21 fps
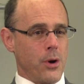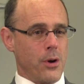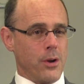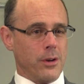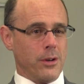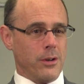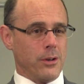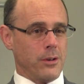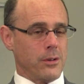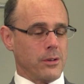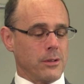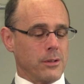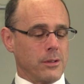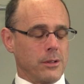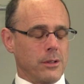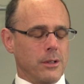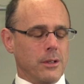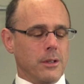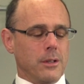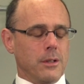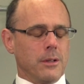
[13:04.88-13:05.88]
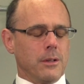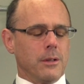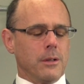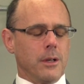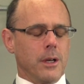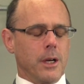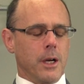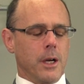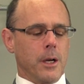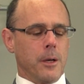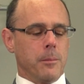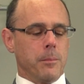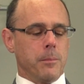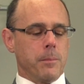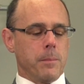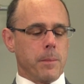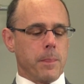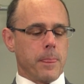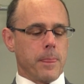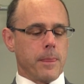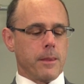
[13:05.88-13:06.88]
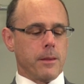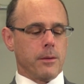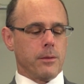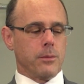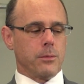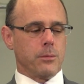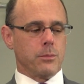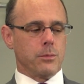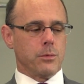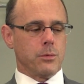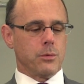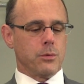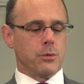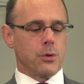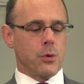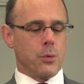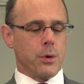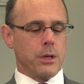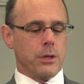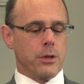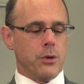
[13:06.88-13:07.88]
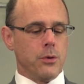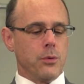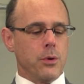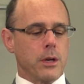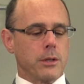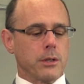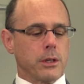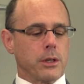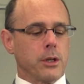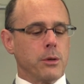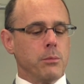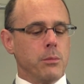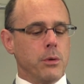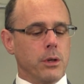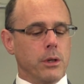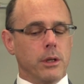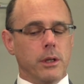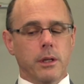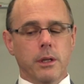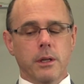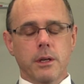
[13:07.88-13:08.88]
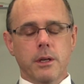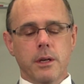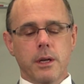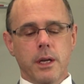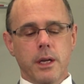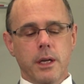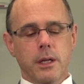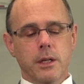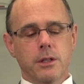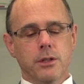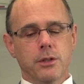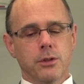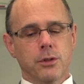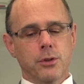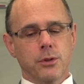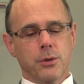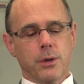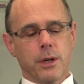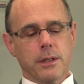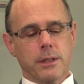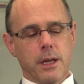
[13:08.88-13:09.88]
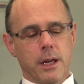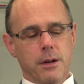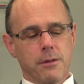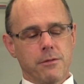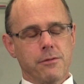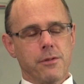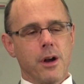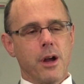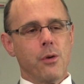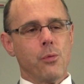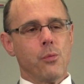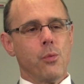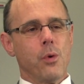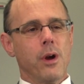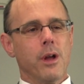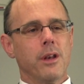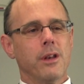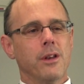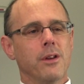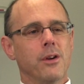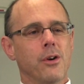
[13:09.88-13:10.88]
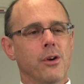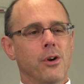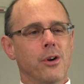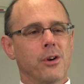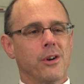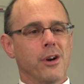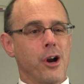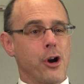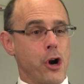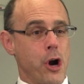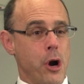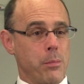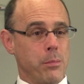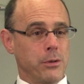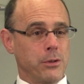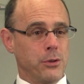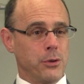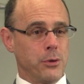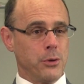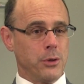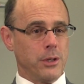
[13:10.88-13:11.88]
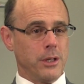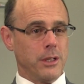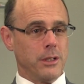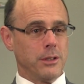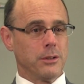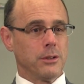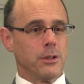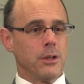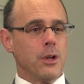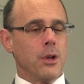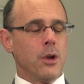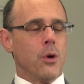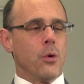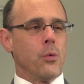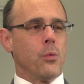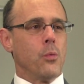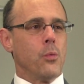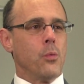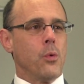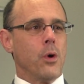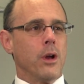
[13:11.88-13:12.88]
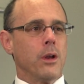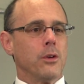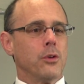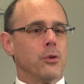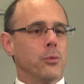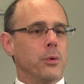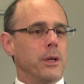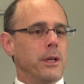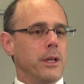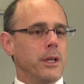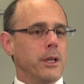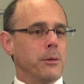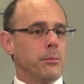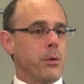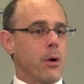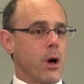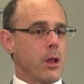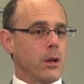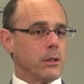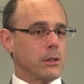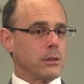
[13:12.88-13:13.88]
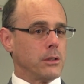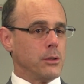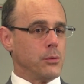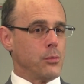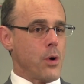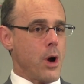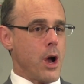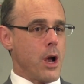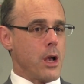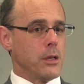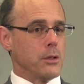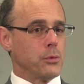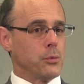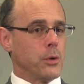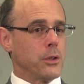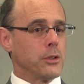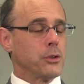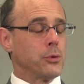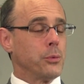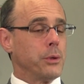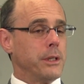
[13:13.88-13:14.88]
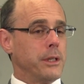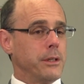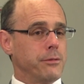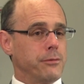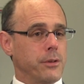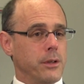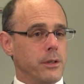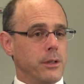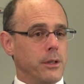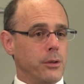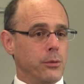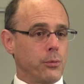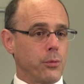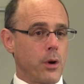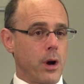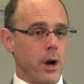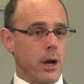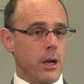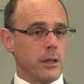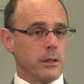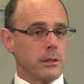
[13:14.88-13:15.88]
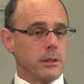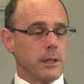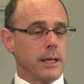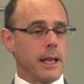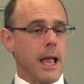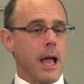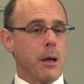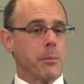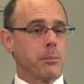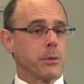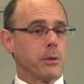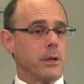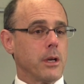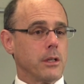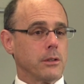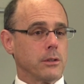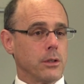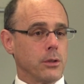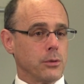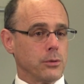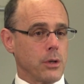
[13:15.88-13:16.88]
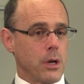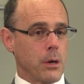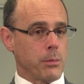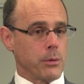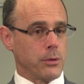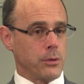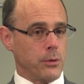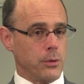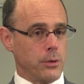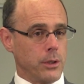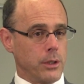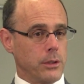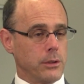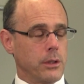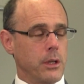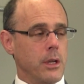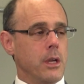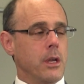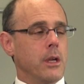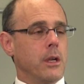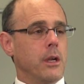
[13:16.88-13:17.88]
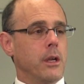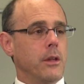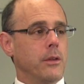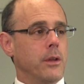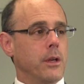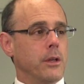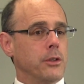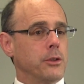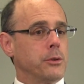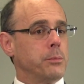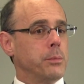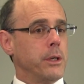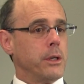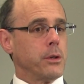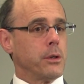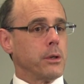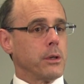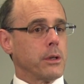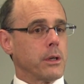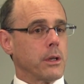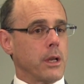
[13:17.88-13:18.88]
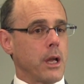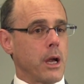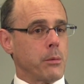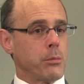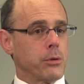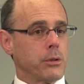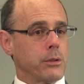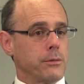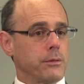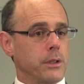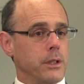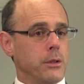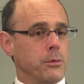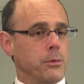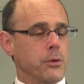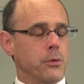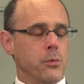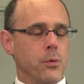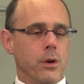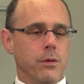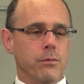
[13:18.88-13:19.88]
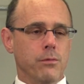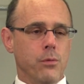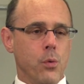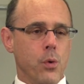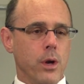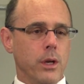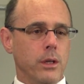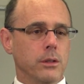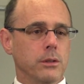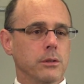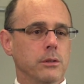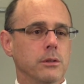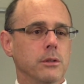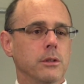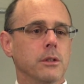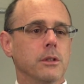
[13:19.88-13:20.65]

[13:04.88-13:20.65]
on here. Mm -hmm. um, so we do, as a community, need to identify what are our opportunities, what do we need policy-wise, what do we need funding-wise to capitalize on those opportunities, and then speak collaboratively with one voice